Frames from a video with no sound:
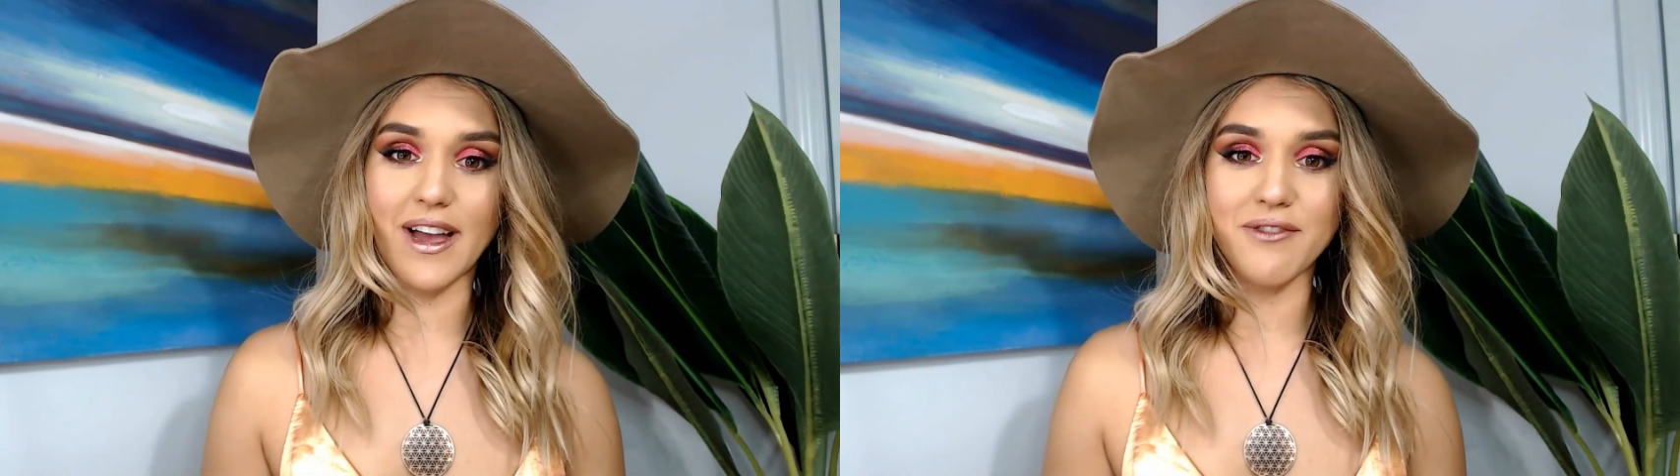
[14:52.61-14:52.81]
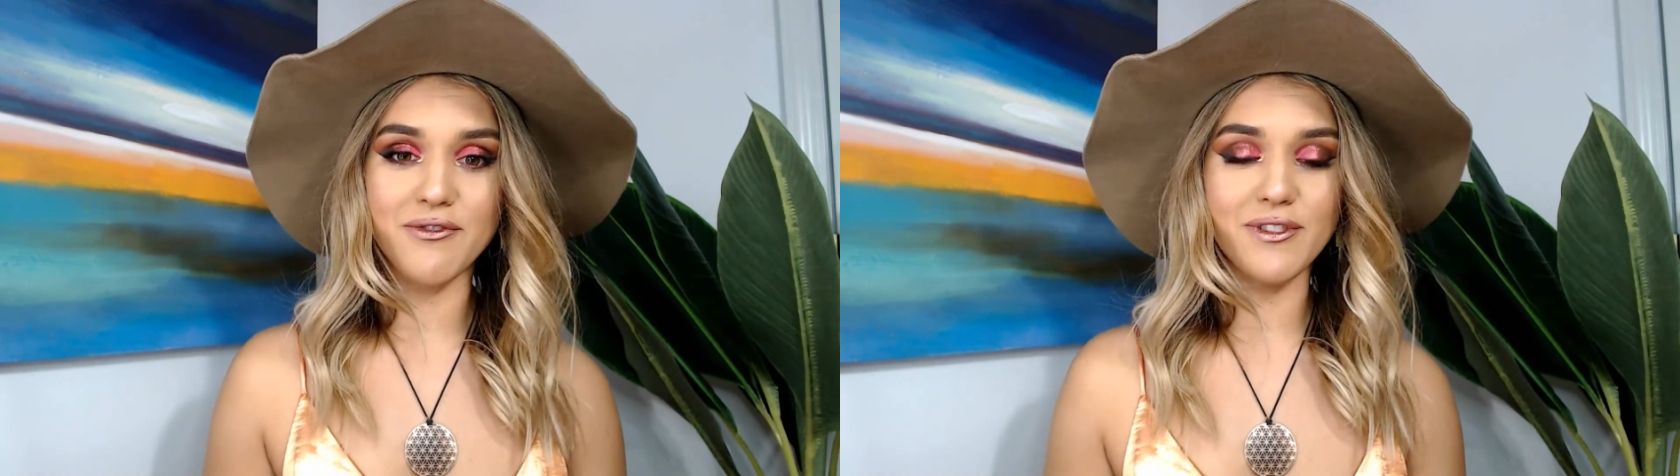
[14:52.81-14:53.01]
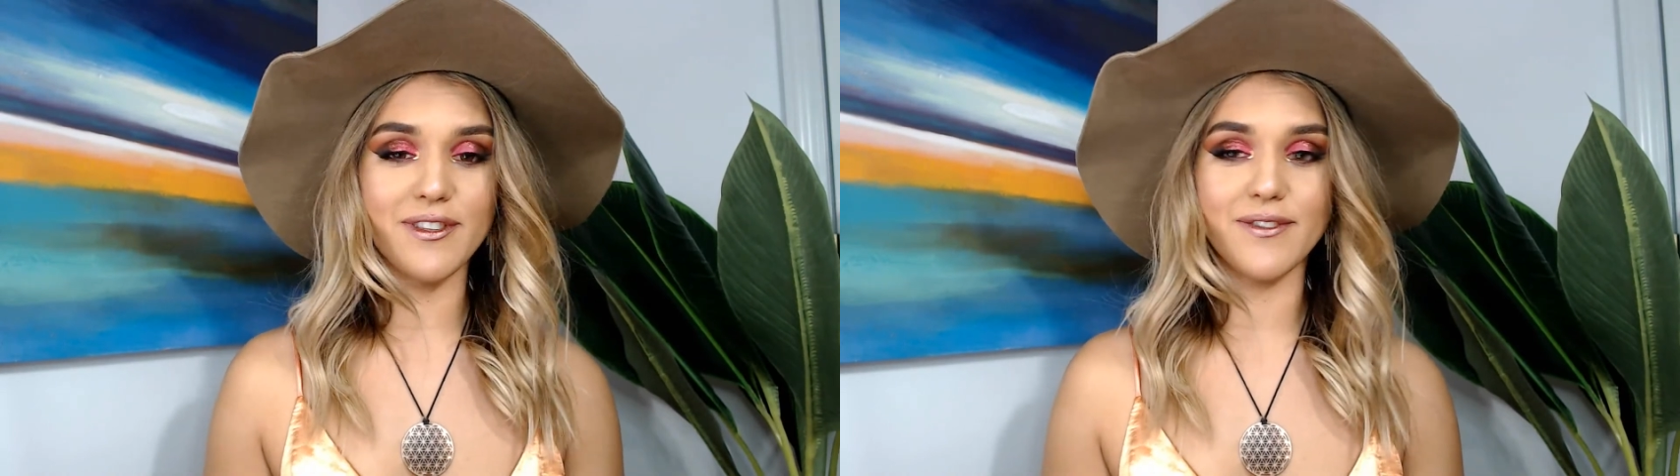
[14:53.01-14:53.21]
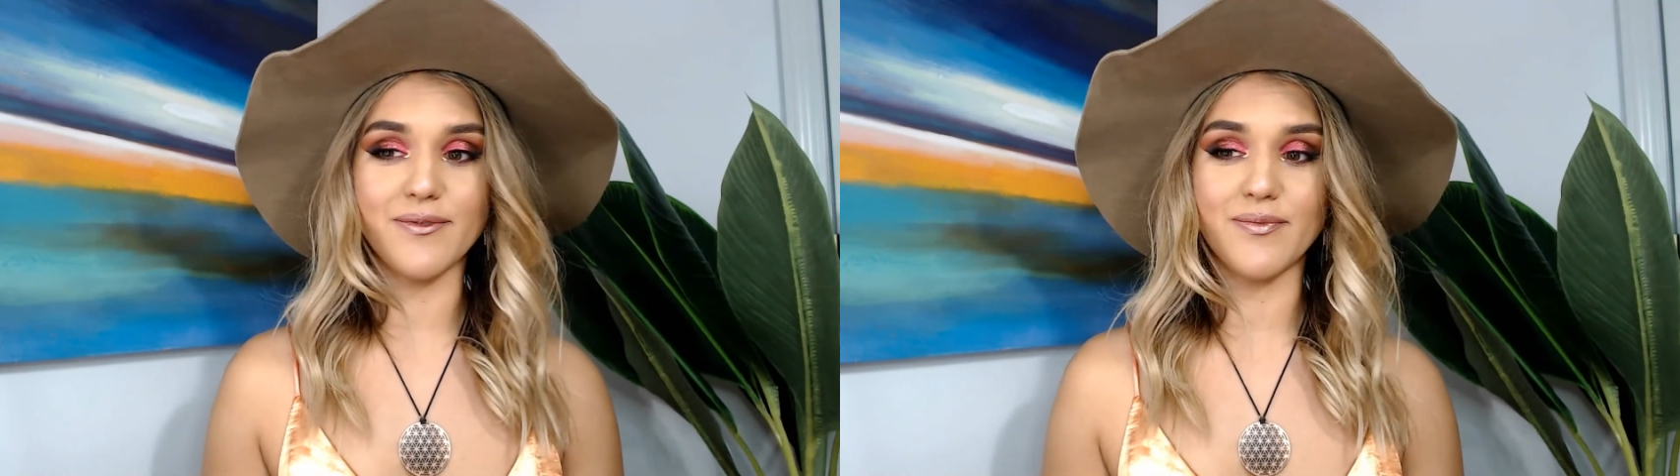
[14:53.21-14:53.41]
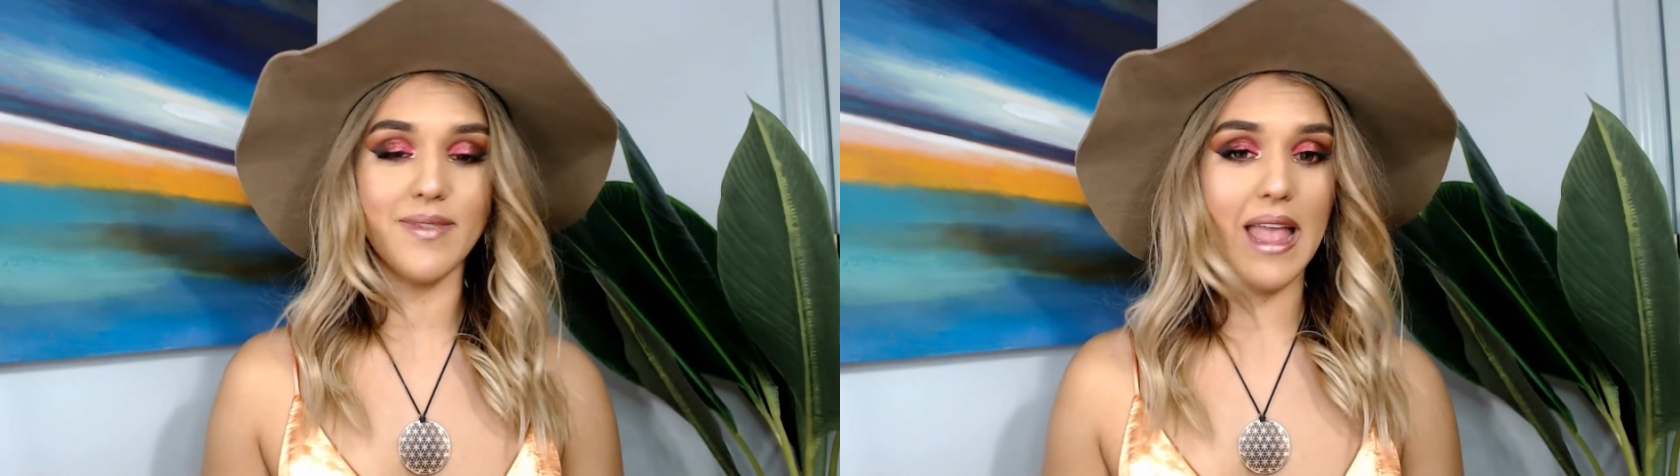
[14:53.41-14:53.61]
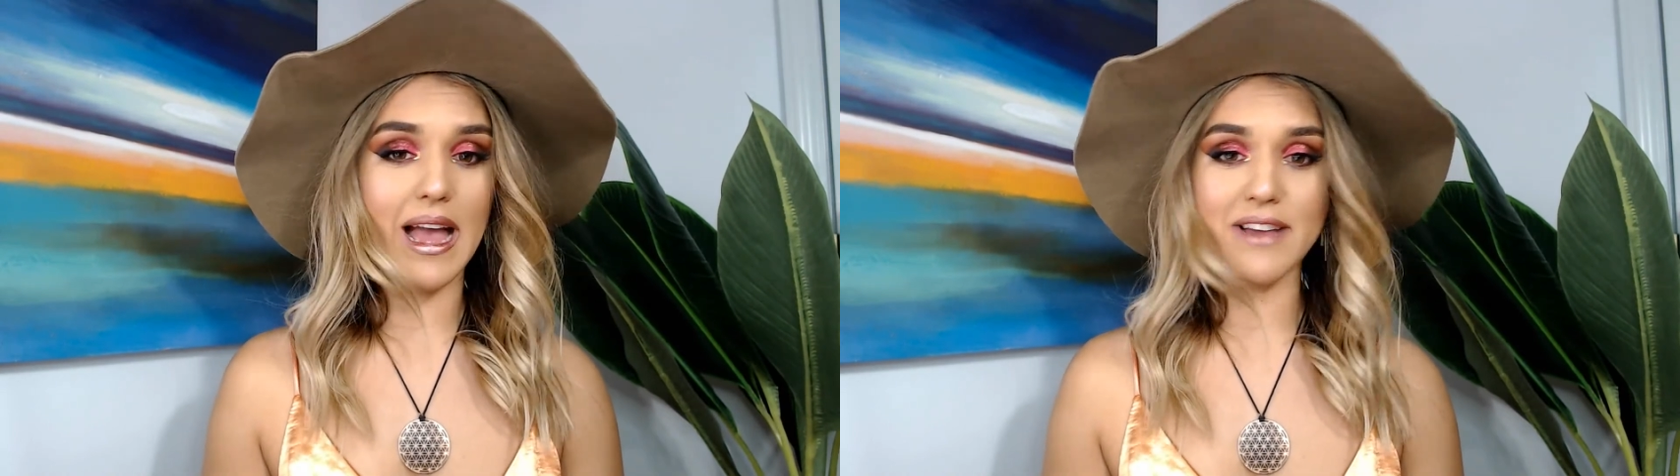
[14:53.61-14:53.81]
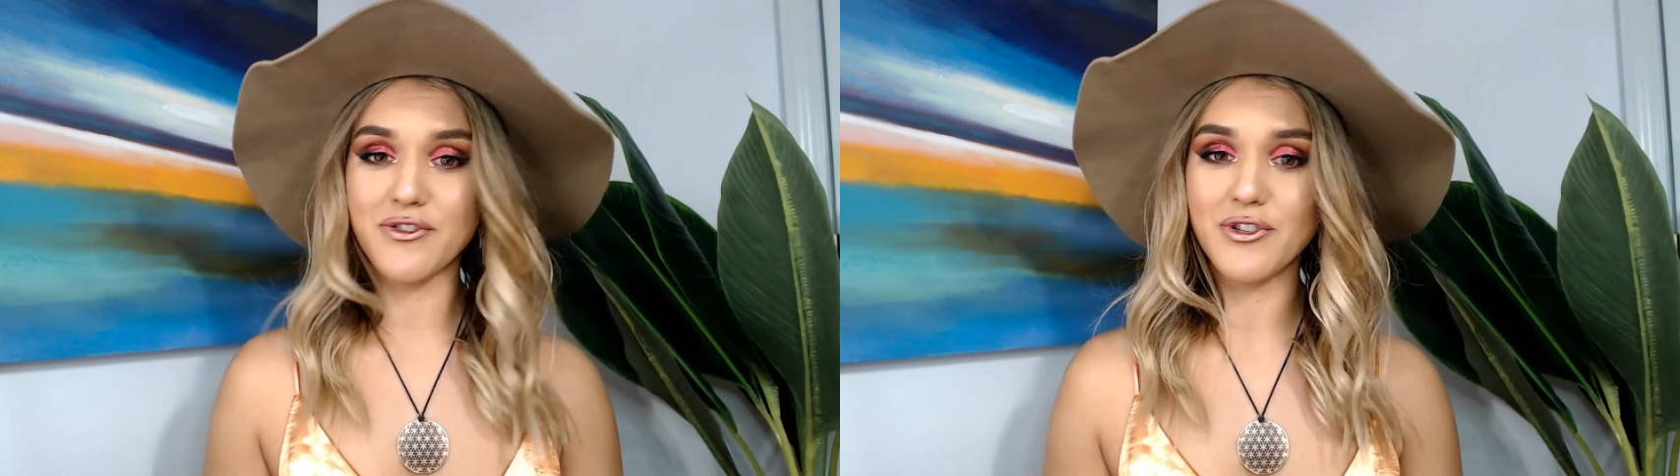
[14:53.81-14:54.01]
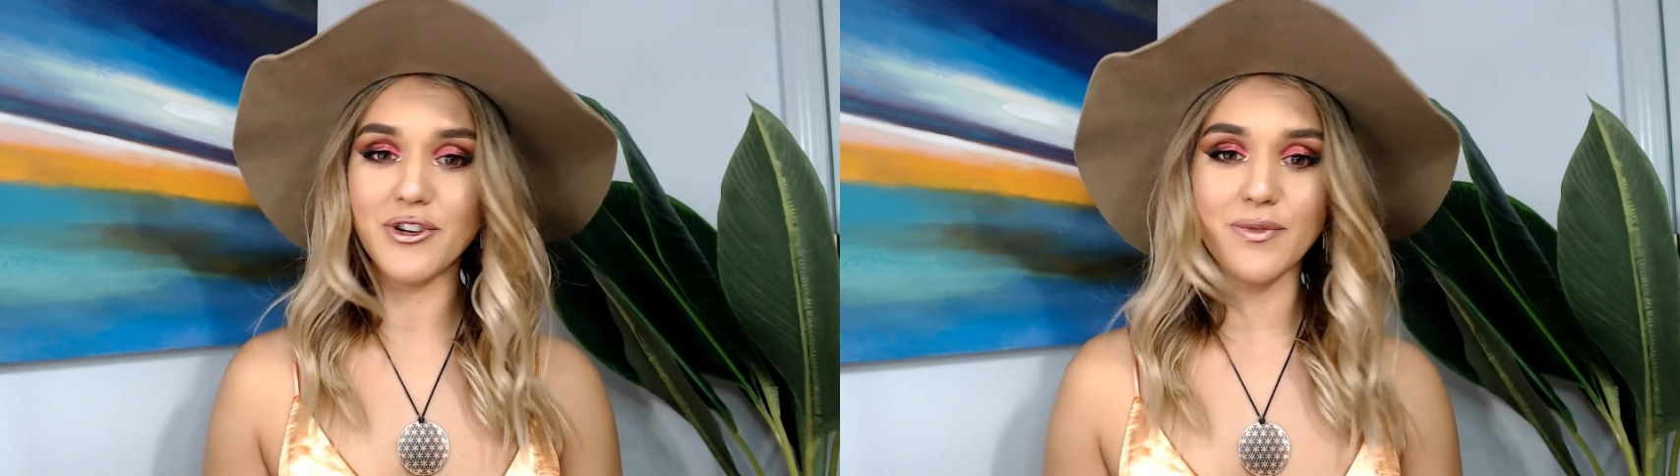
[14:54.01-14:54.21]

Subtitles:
I was not sure